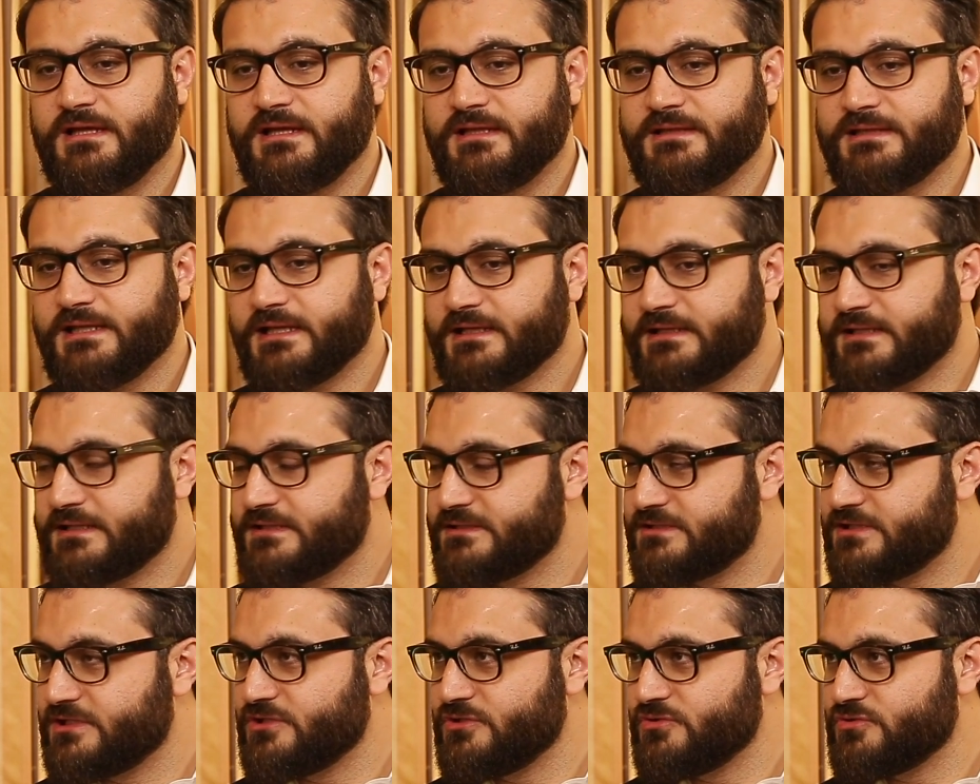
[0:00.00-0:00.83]
And that
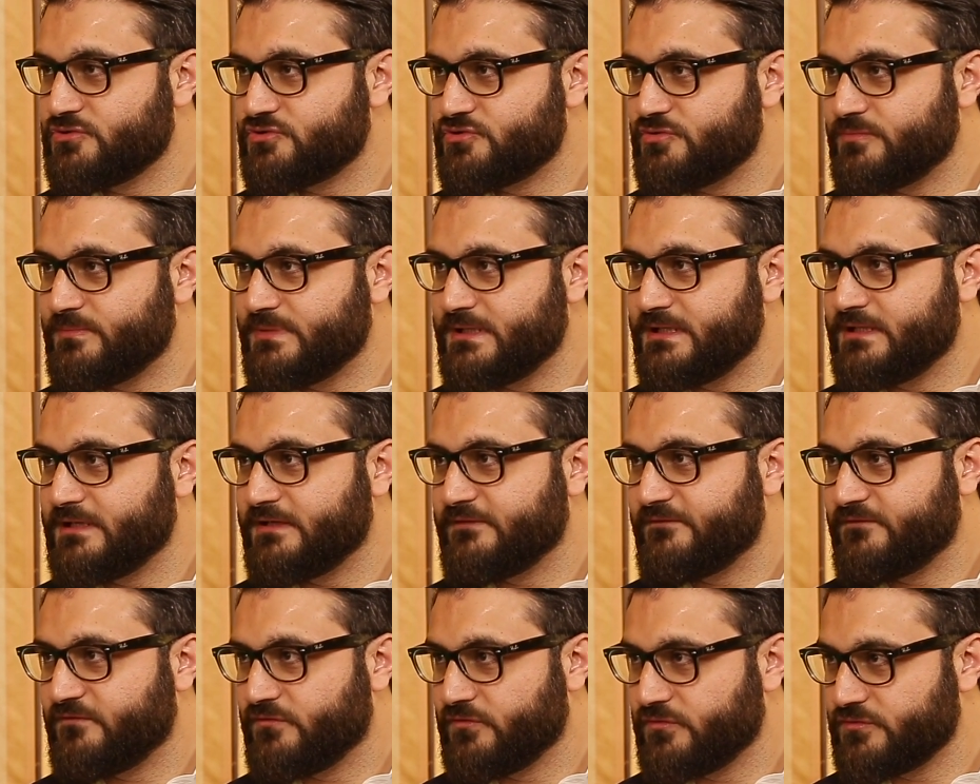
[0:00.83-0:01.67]
continues to be
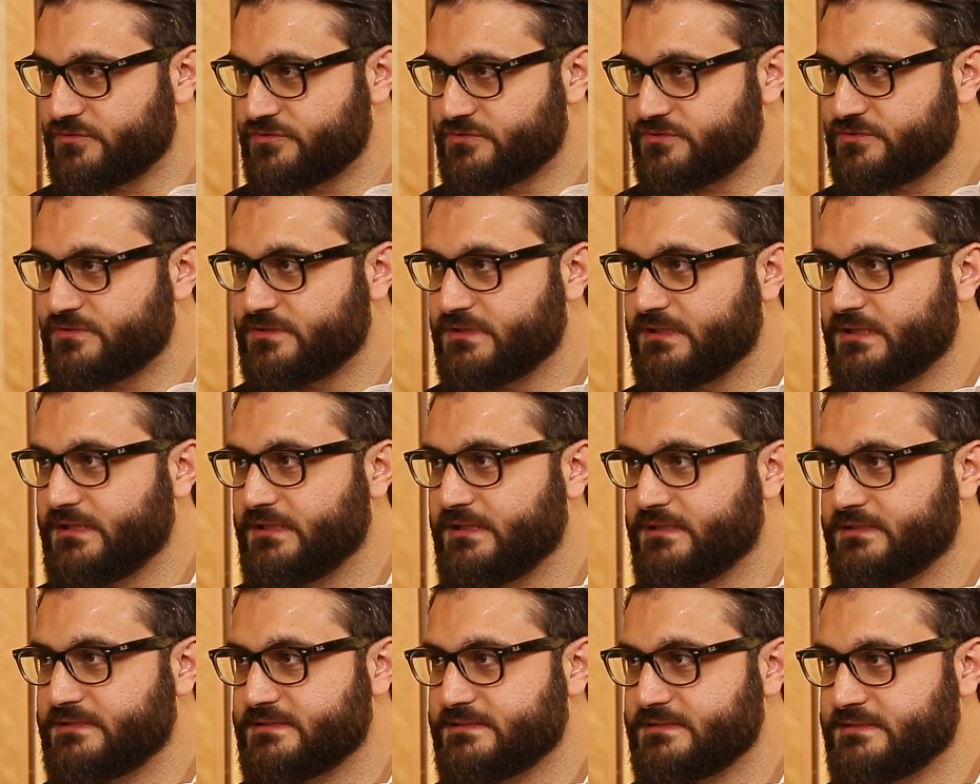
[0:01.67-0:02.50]
in force.
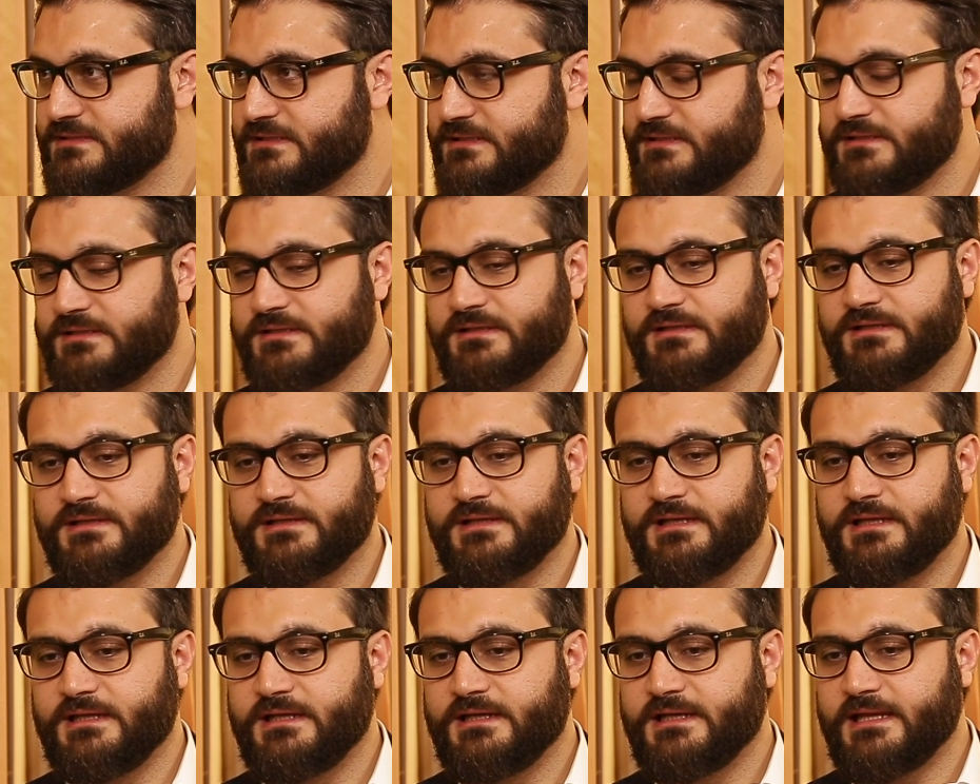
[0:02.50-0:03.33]
And
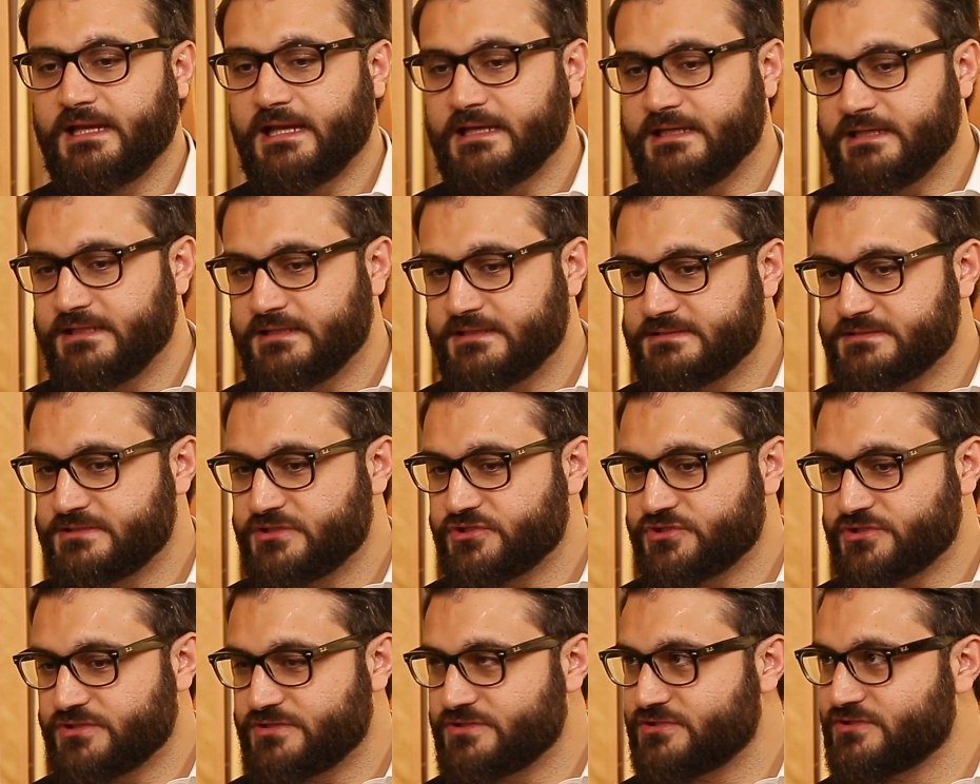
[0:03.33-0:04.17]
any
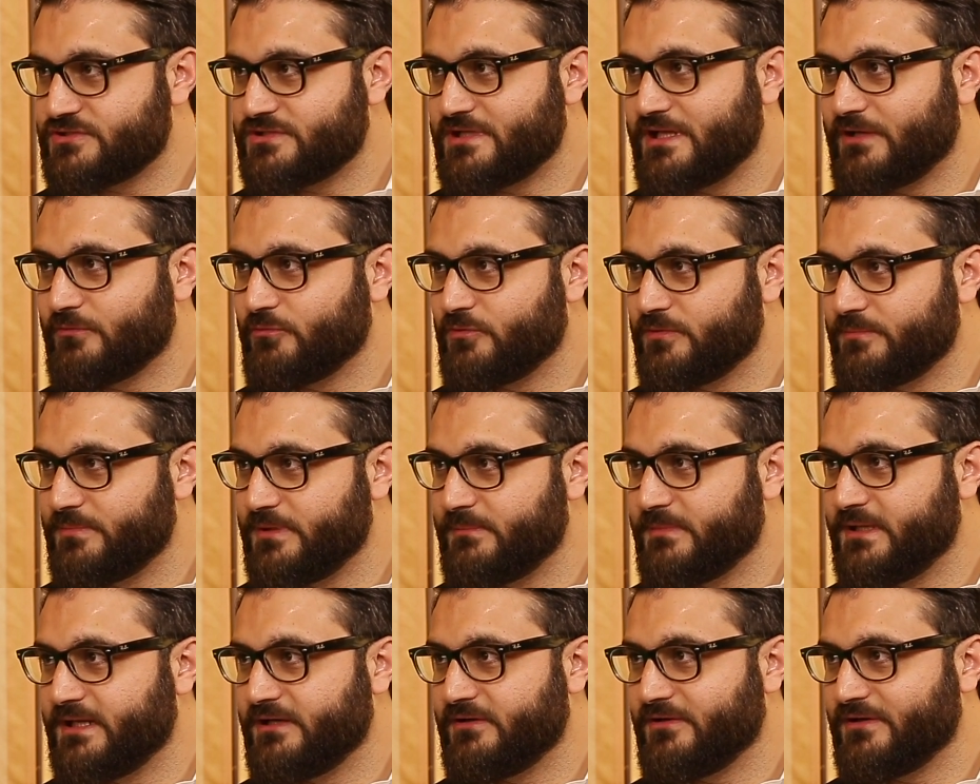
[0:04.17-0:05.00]
decisions that would be
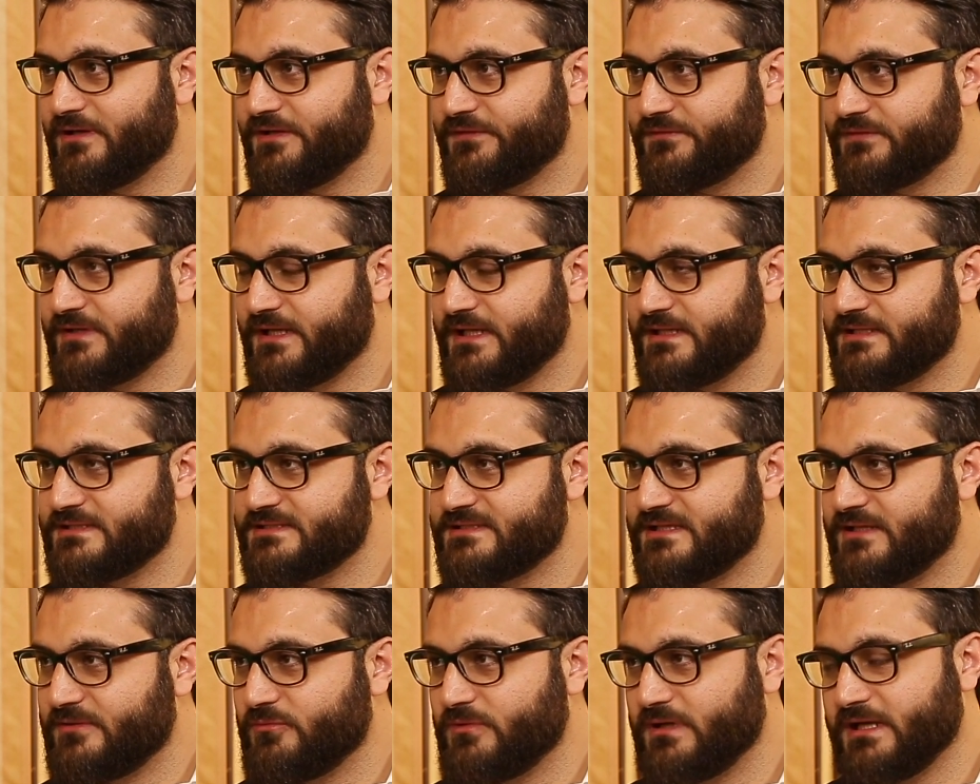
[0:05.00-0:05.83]
made on
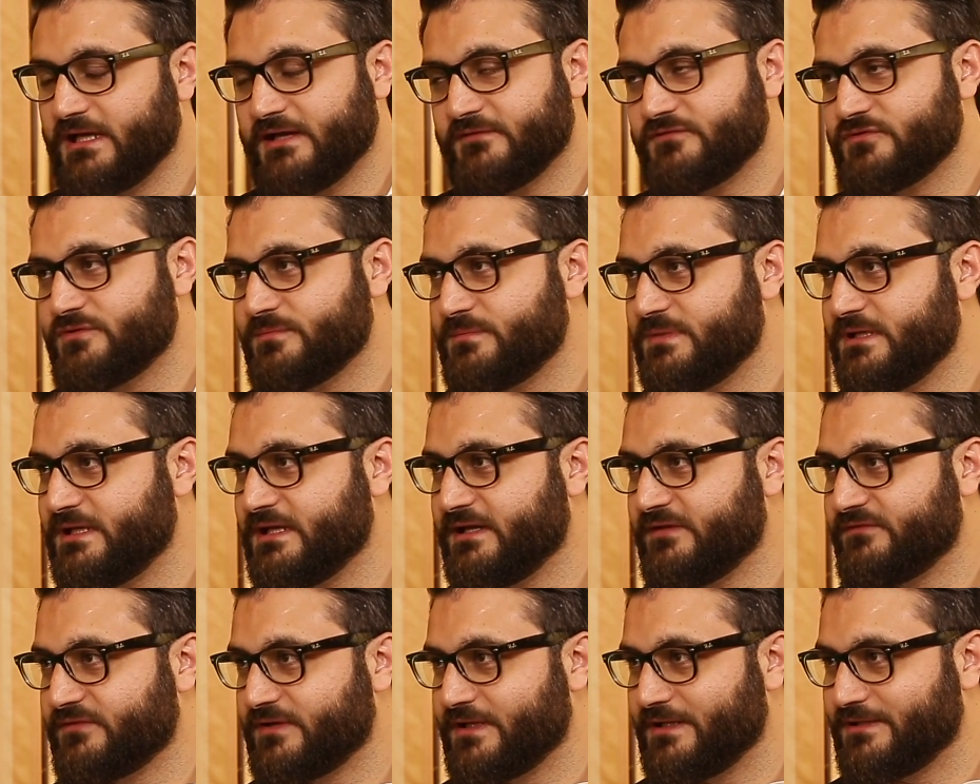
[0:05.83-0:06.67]
Afghanistan will have to be
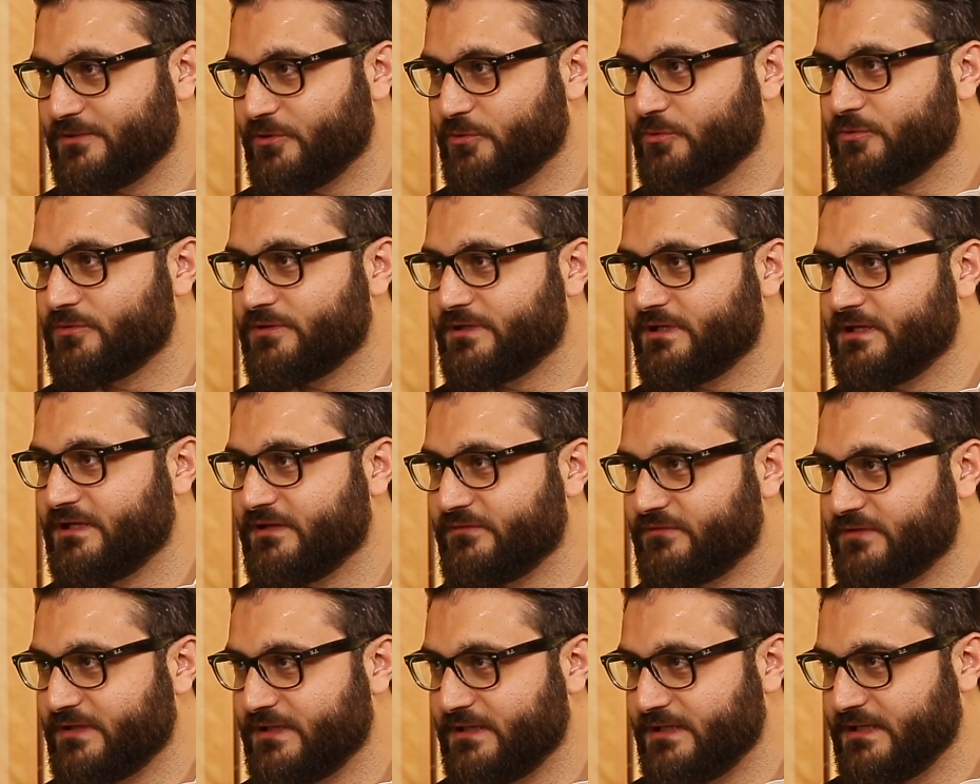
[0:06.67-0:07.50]
Afghan-owned and
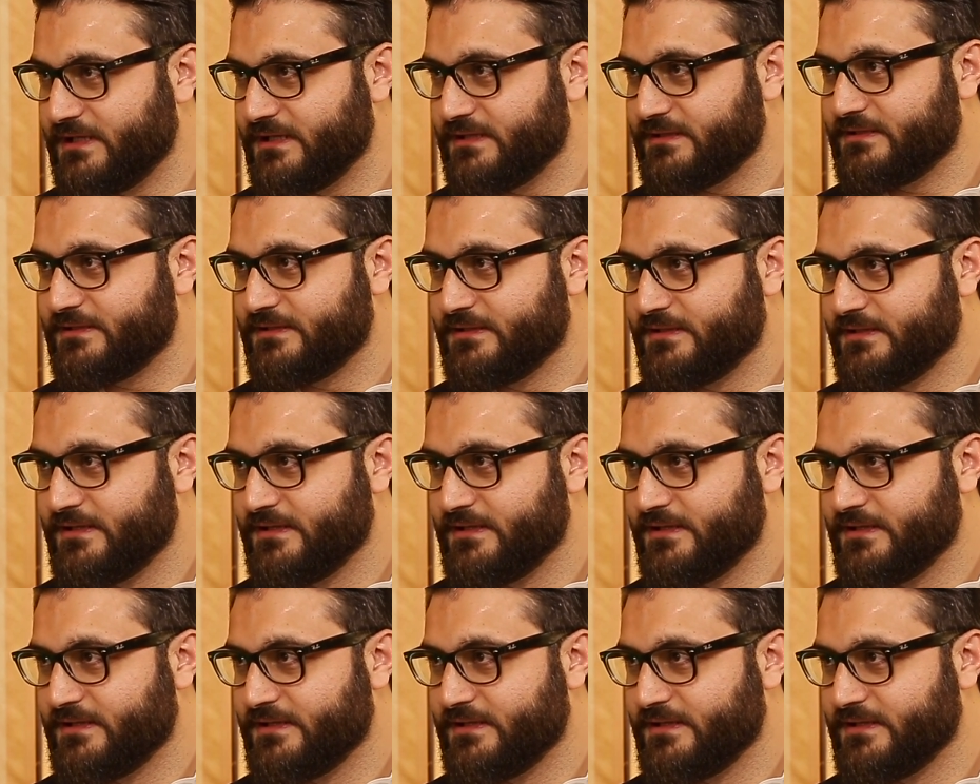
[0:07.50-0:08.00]
Afghan-led.